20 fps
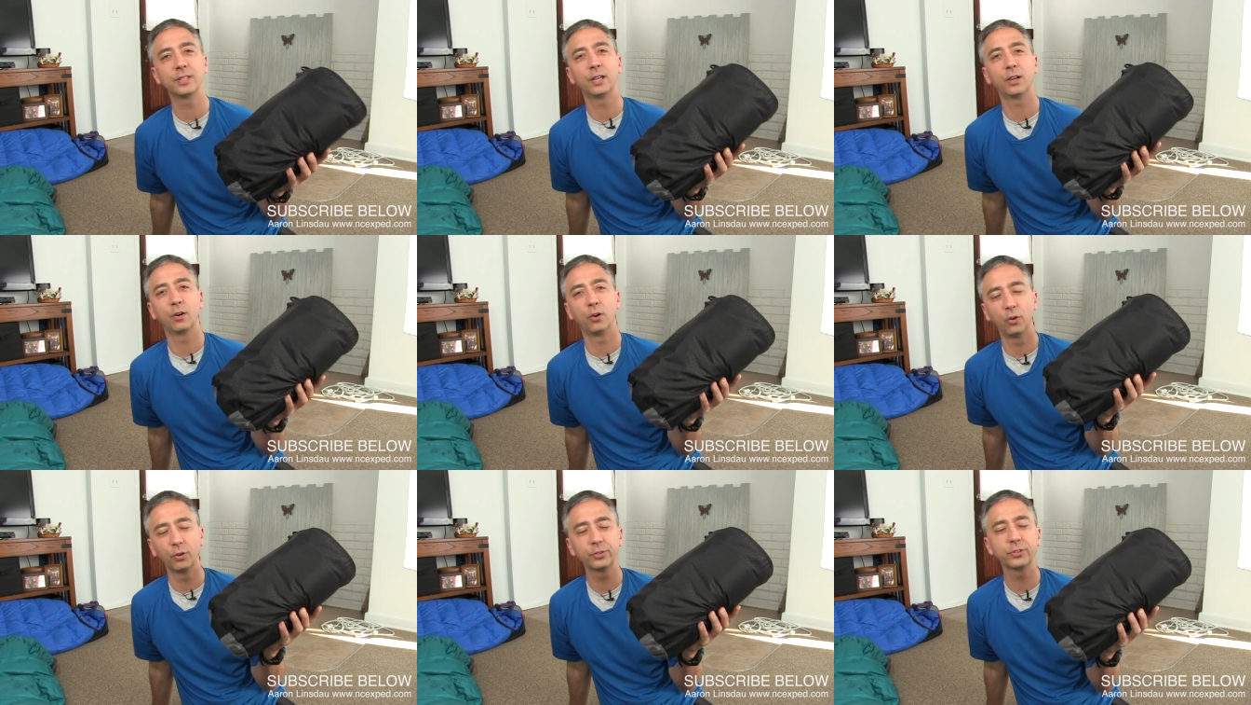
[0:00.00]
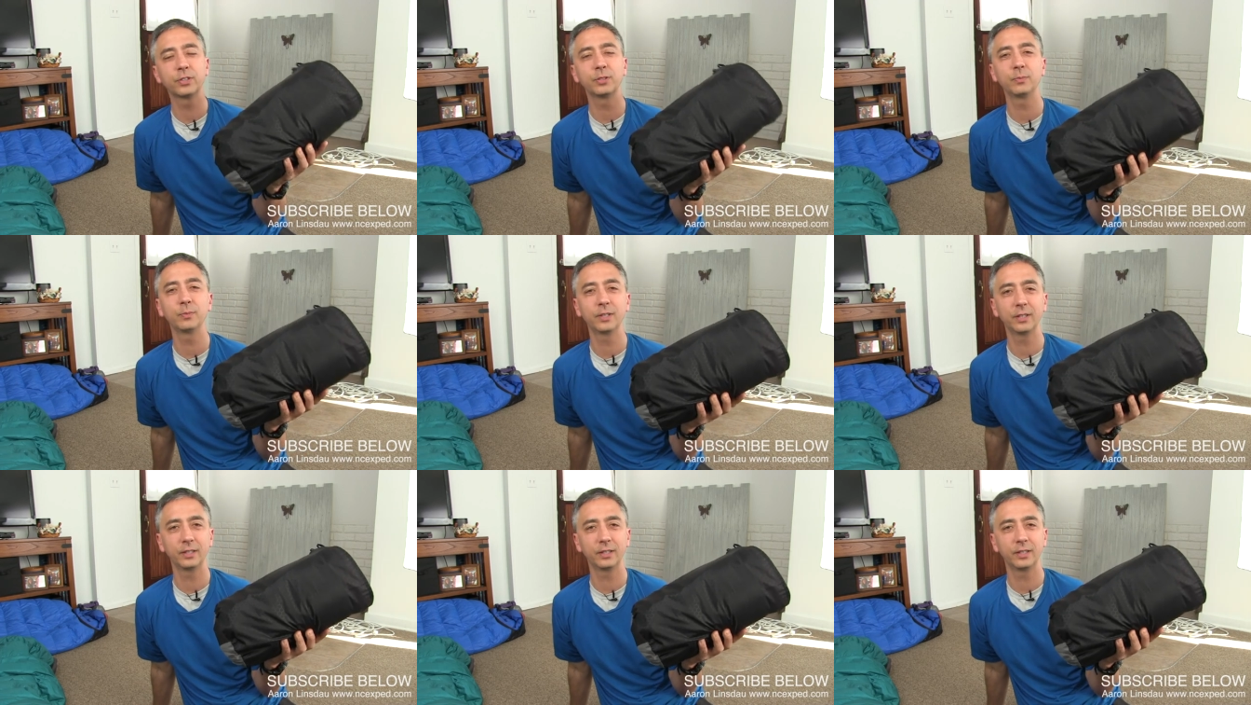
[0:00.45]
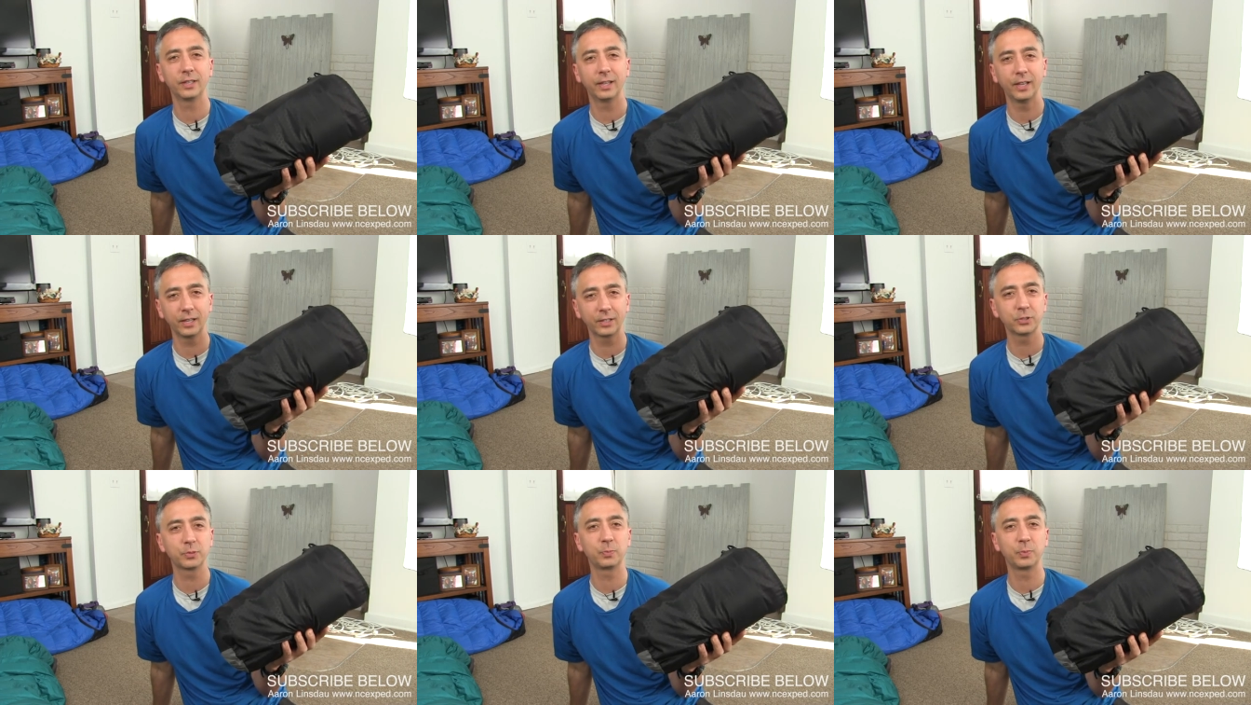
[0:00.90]
the ultimate
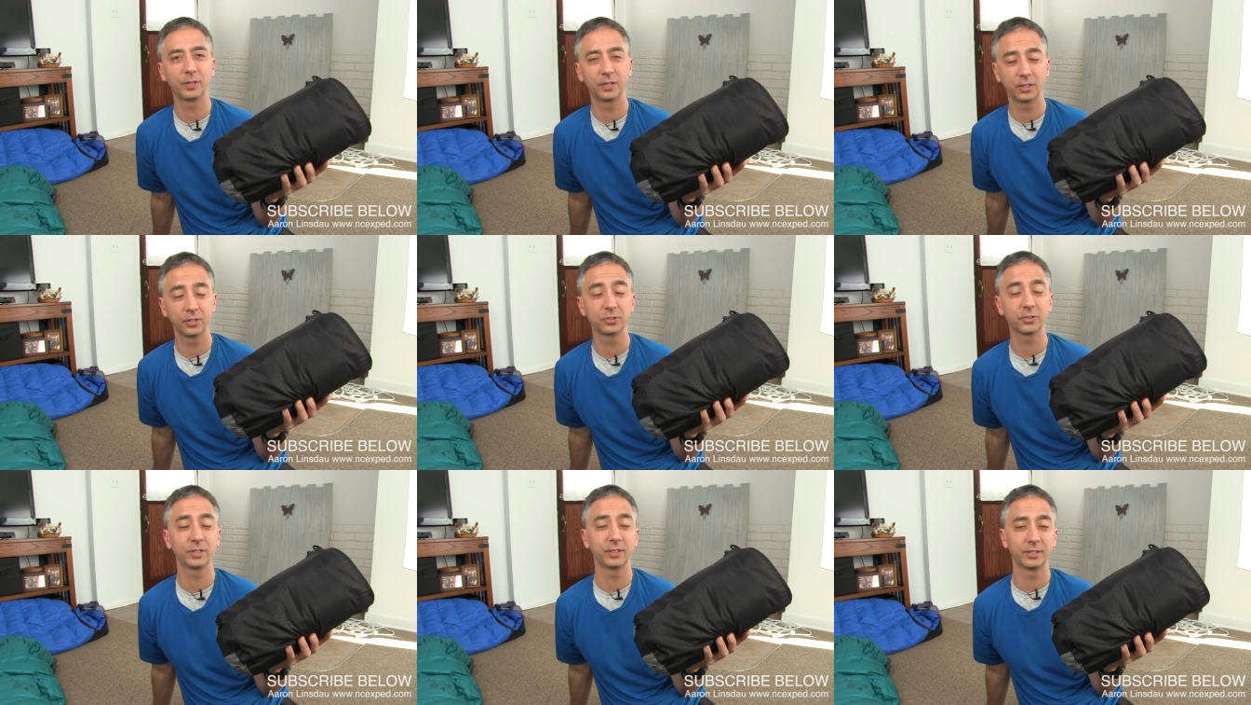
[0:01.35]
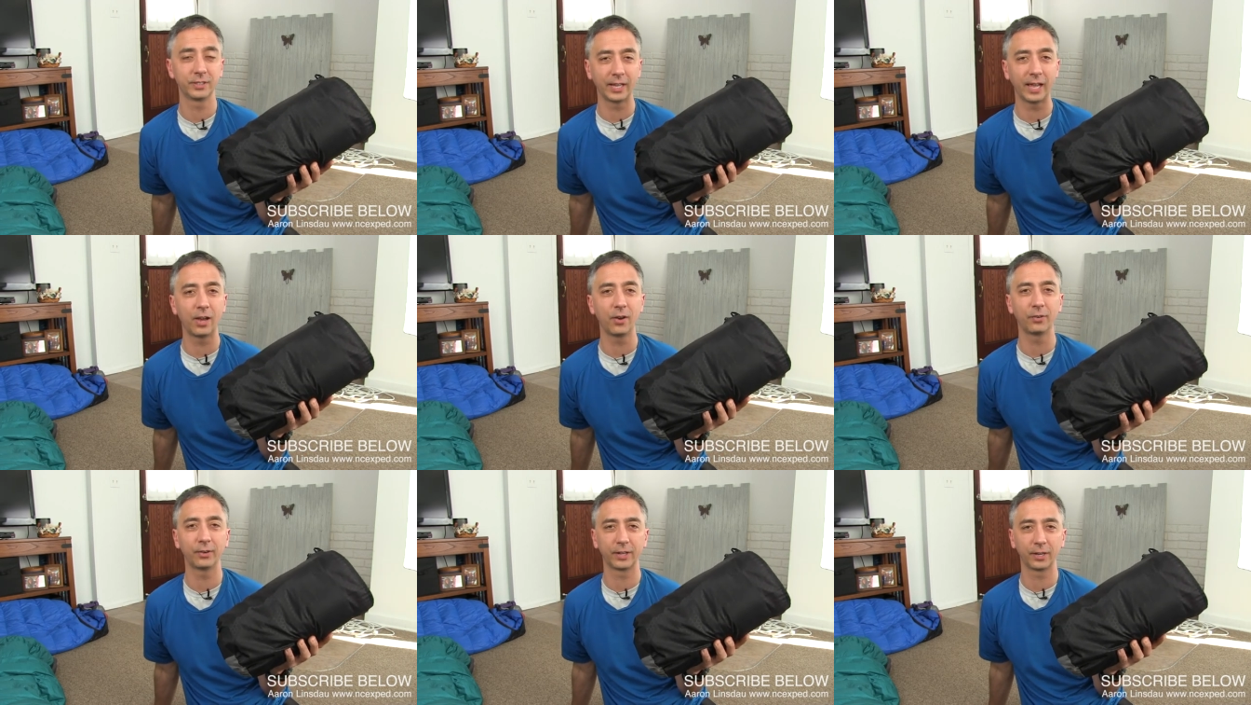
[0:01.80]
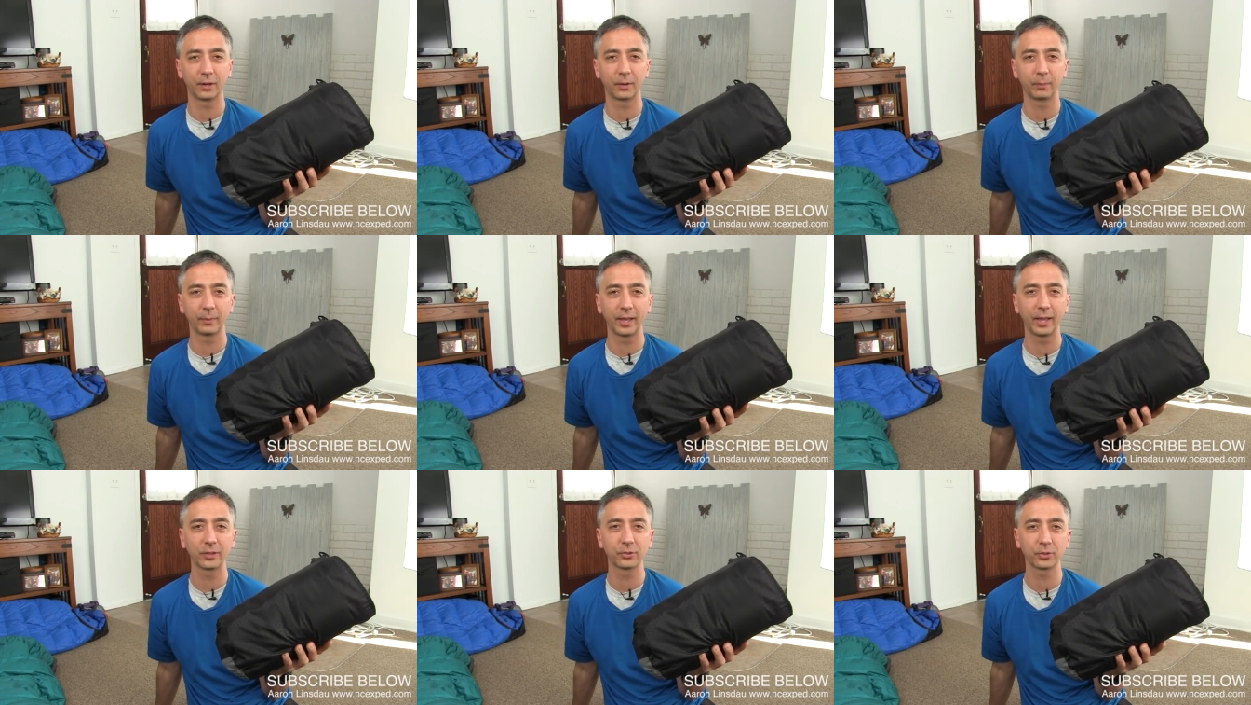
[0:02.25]
expedition down air
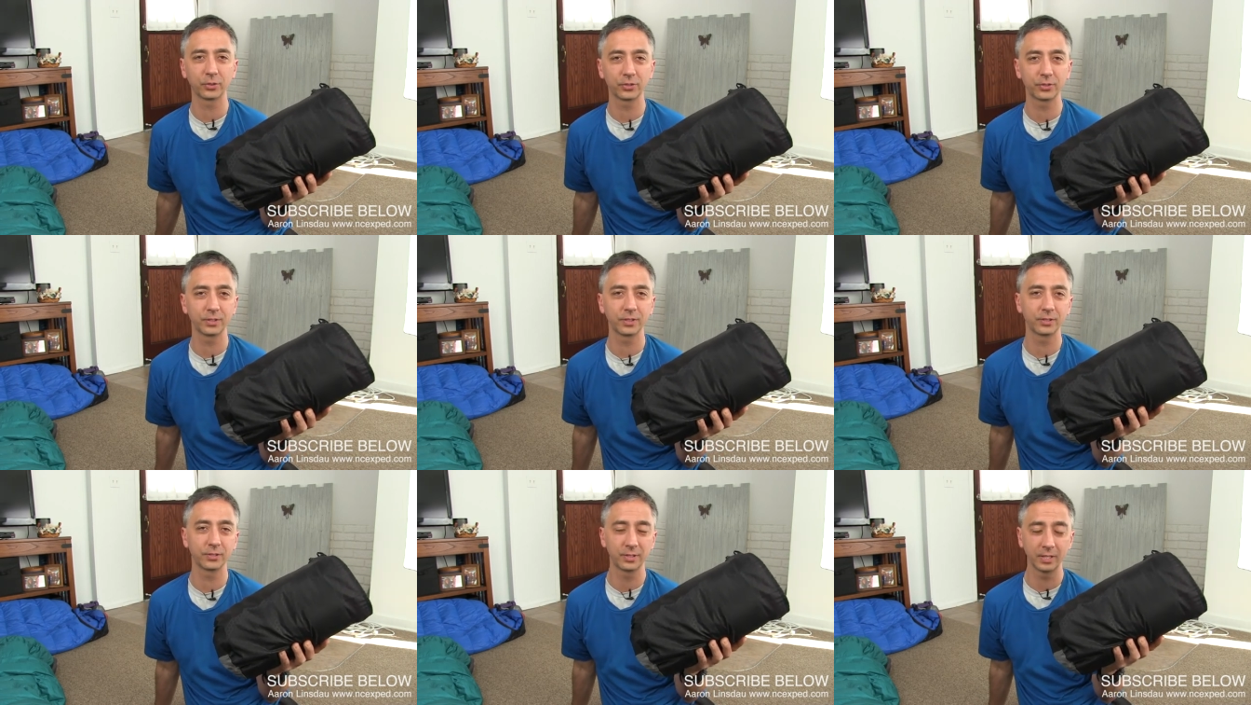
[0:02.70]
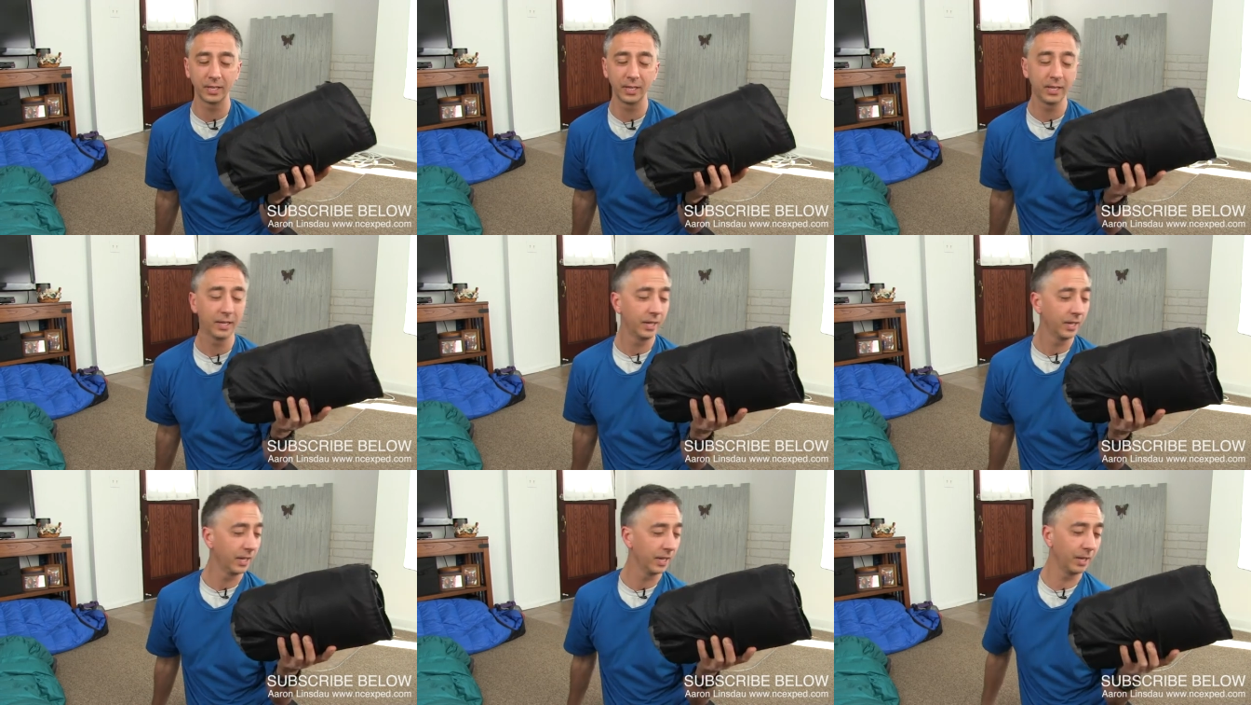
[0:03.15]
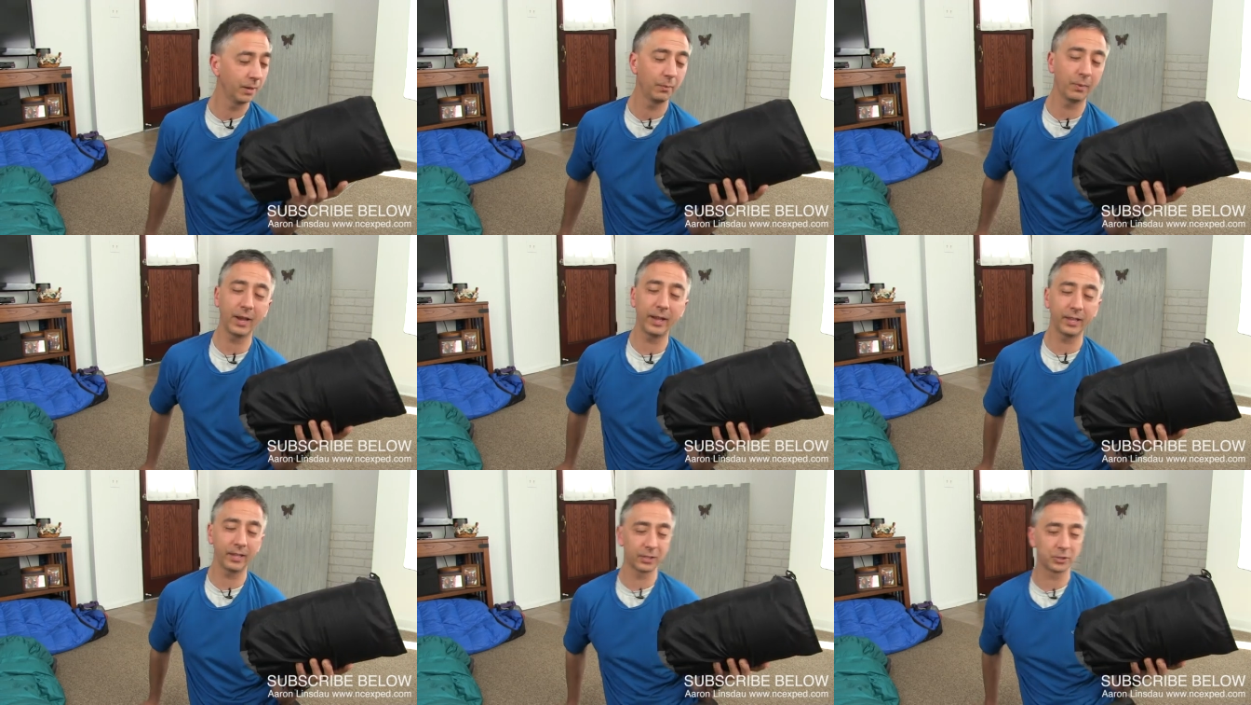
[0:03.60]
mattresses? In my